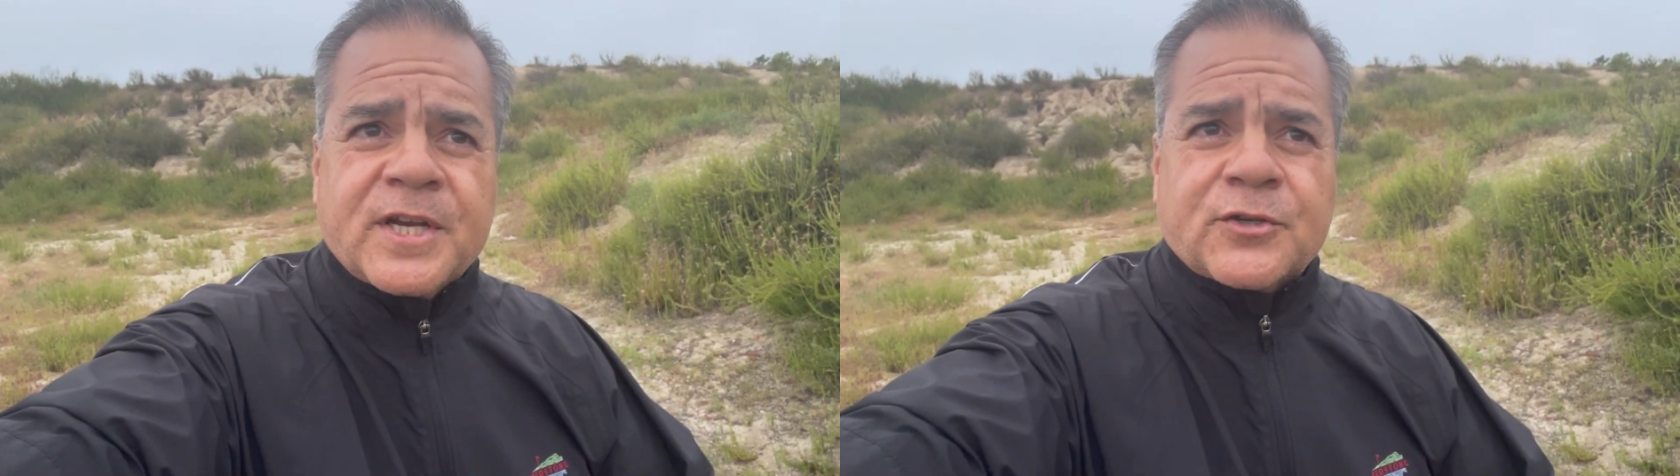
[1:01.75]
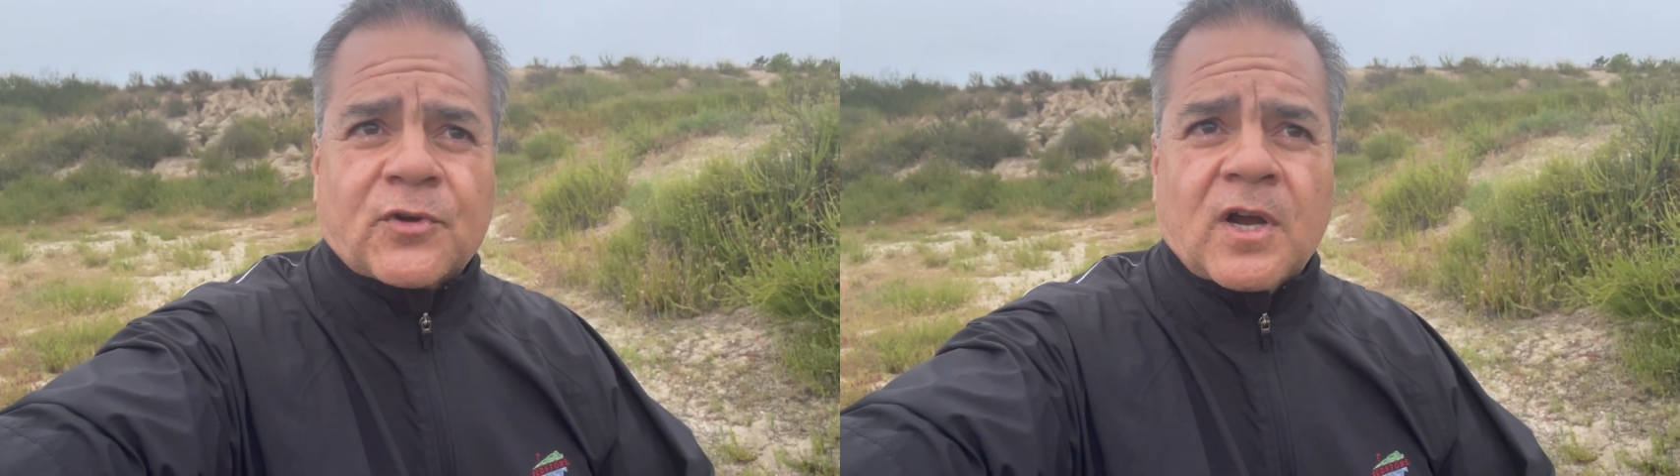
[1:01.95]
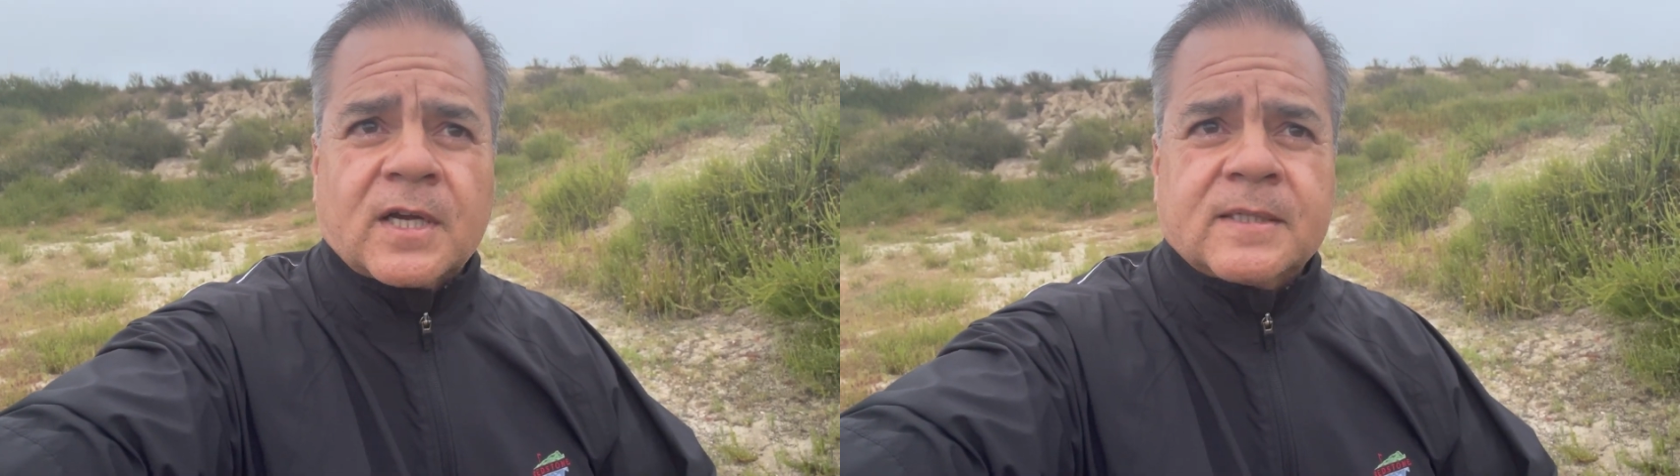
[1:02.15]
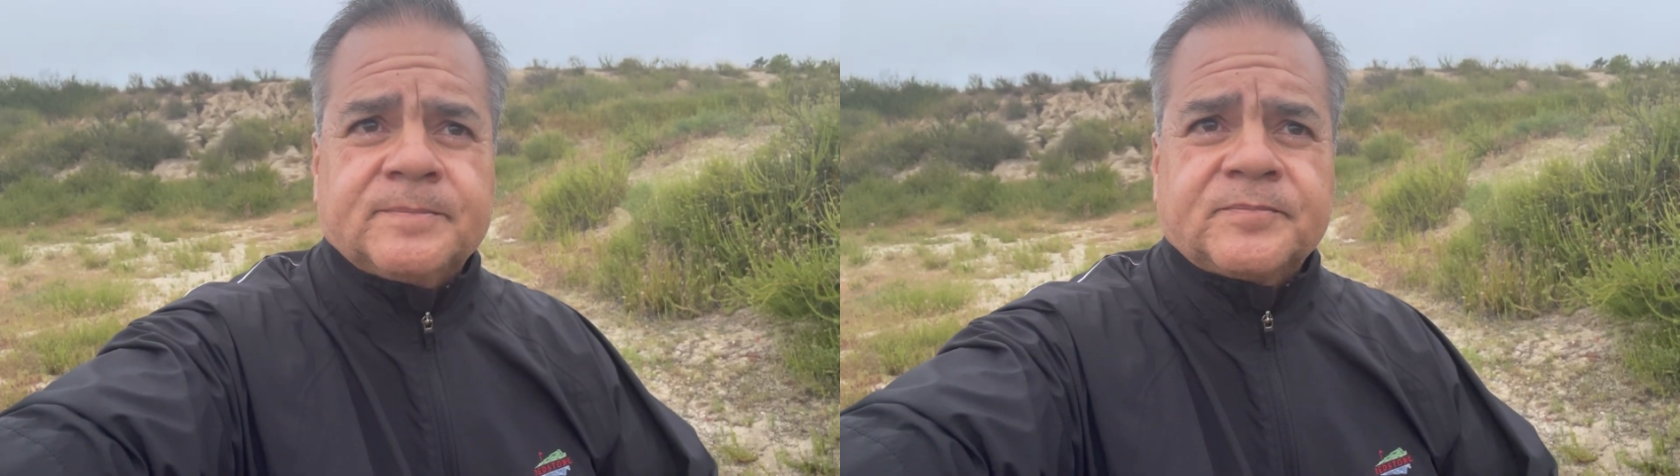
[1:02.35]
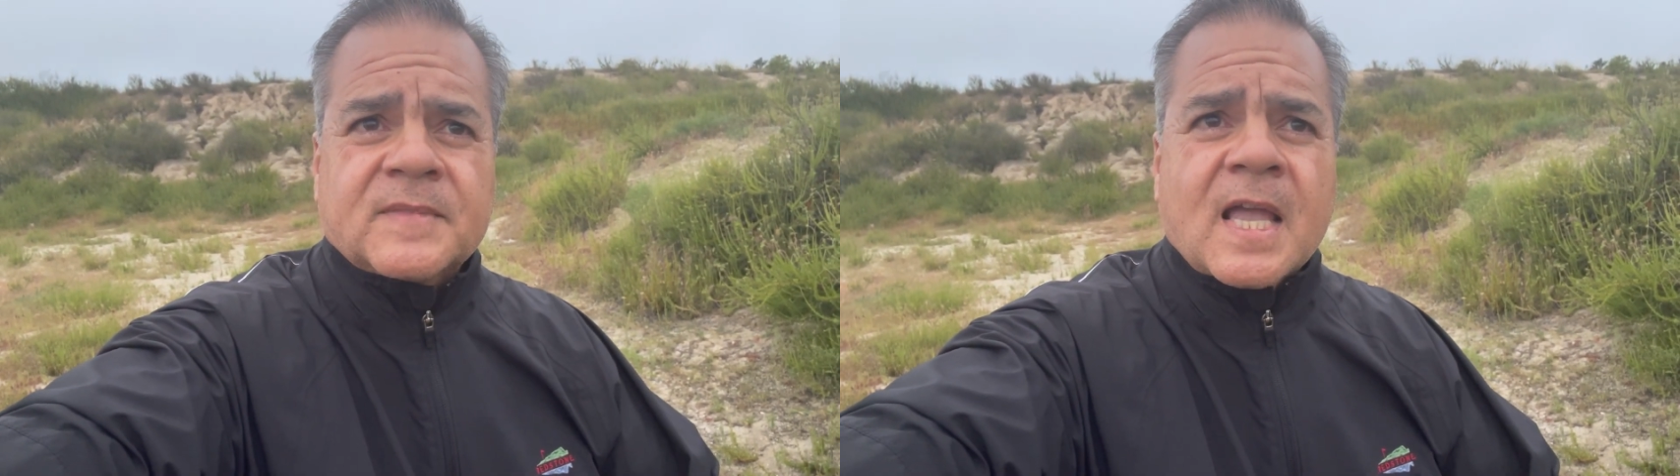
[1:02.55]
trunk,
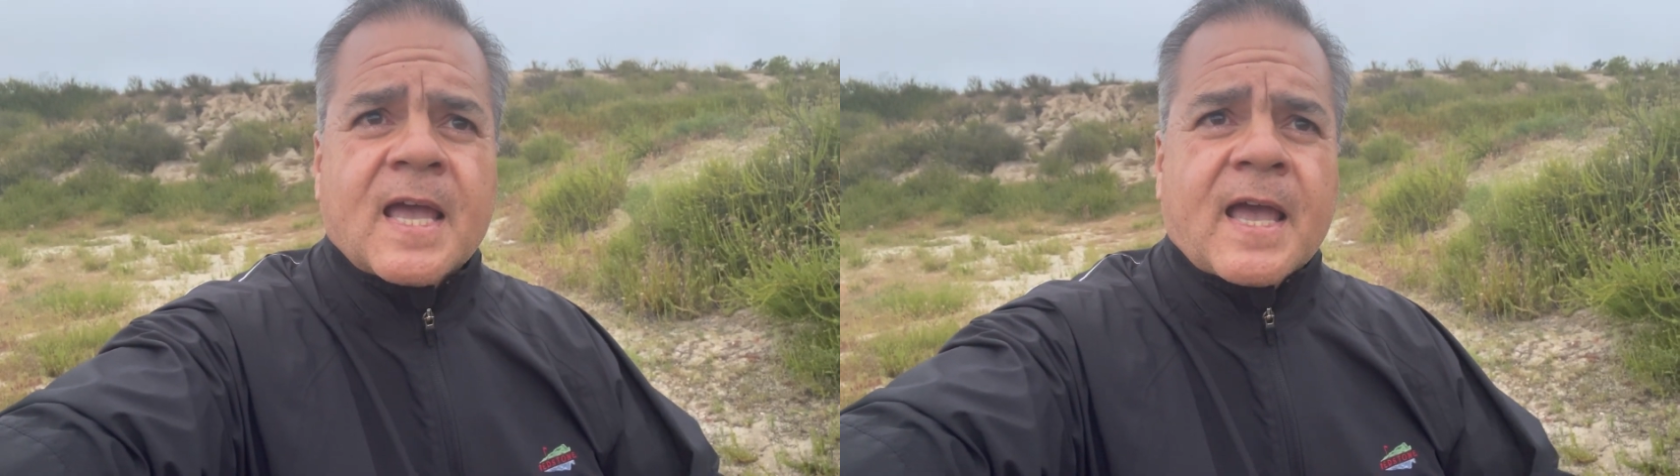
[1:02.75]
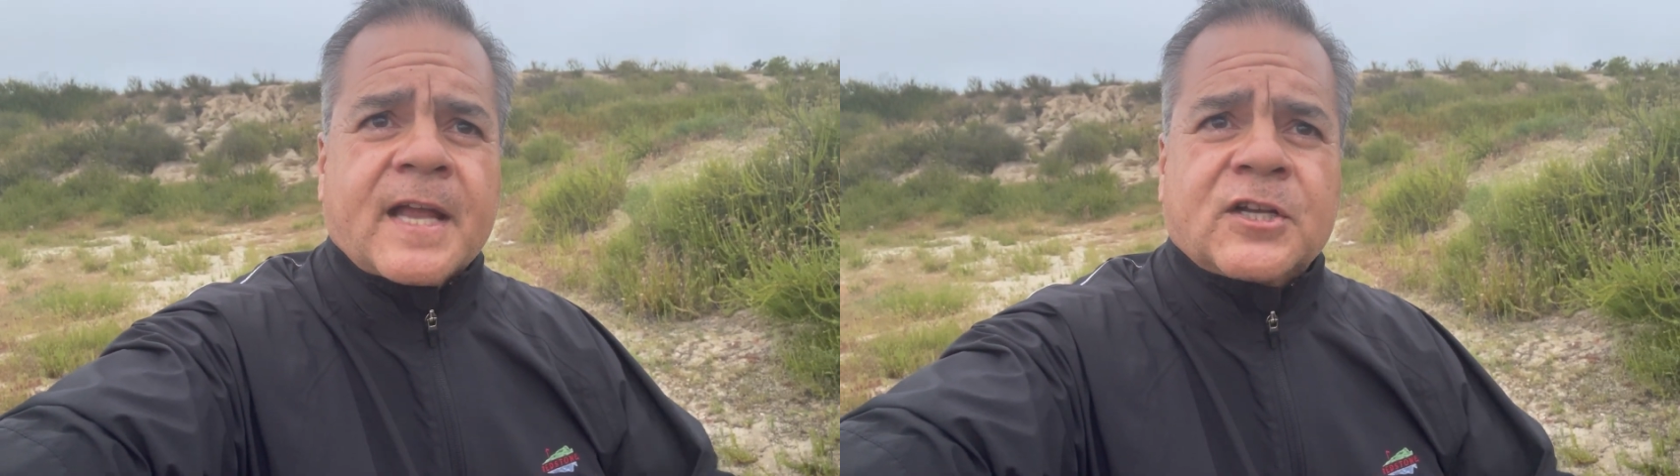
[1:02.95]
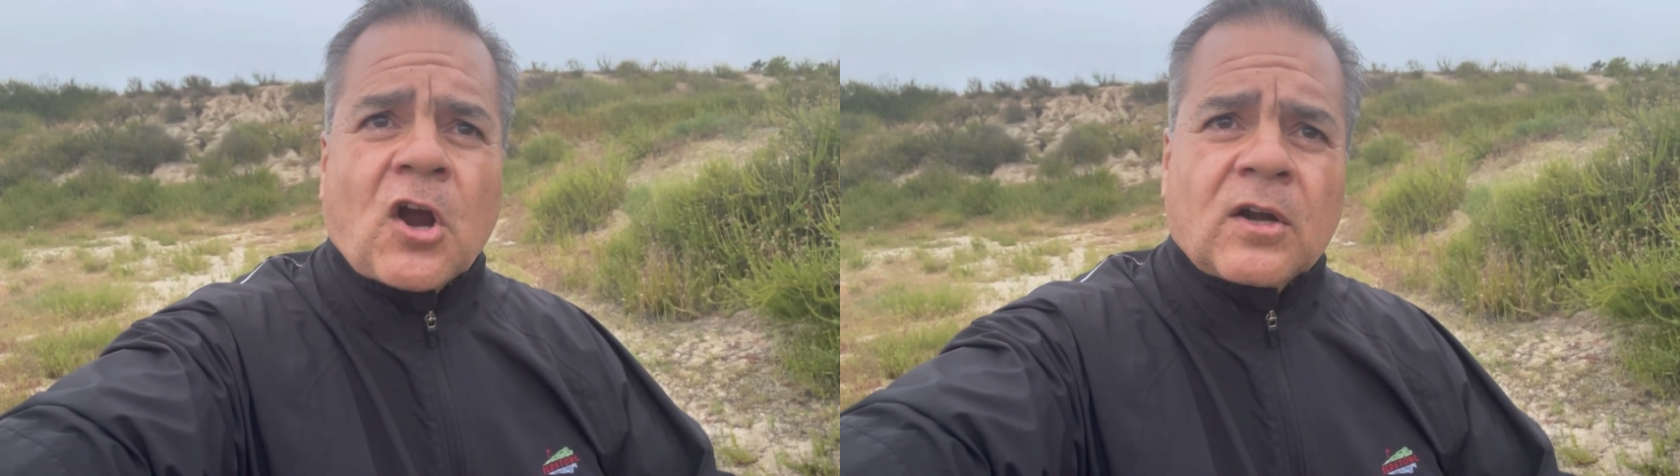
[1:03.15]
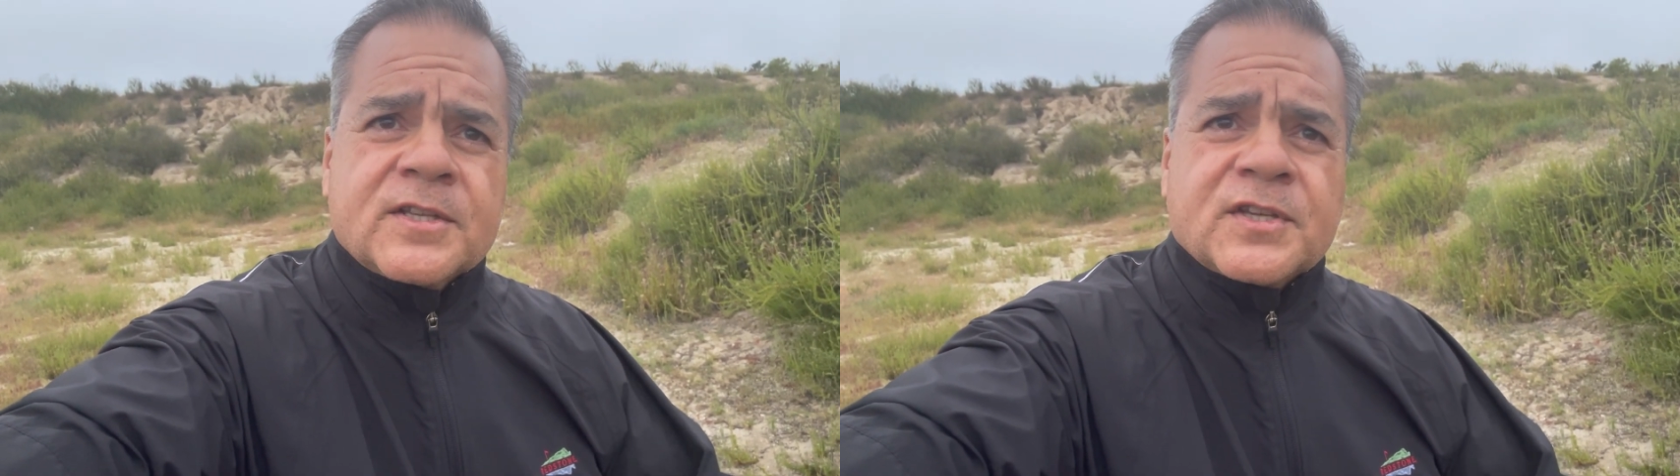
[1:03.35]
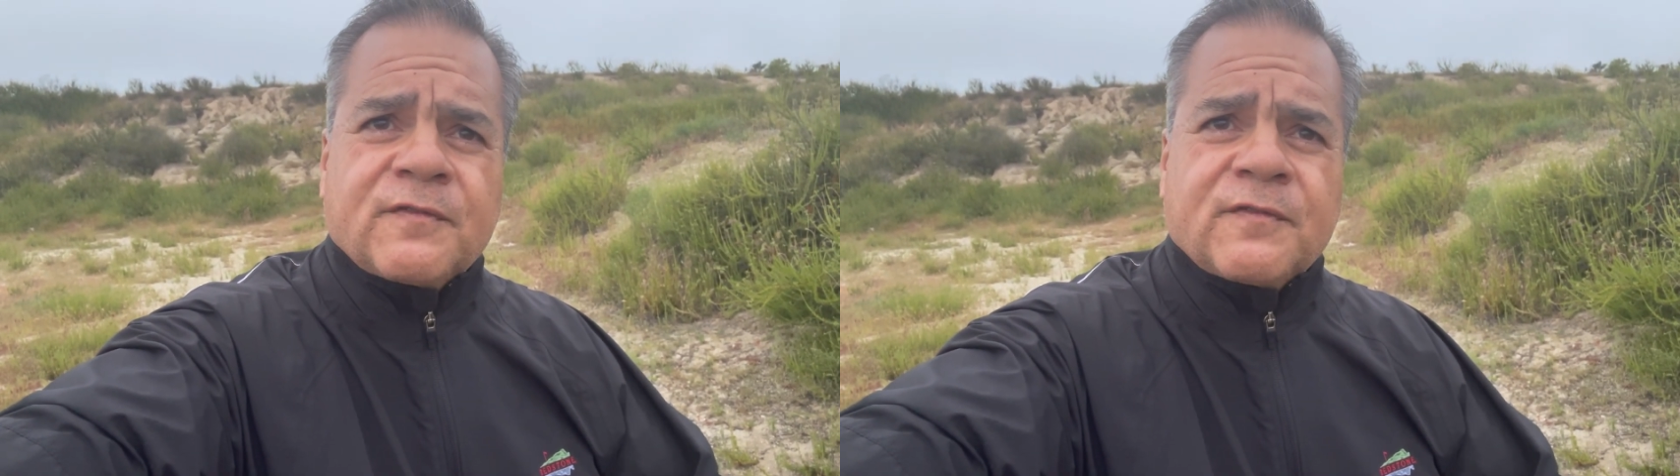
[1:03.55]
and garlands of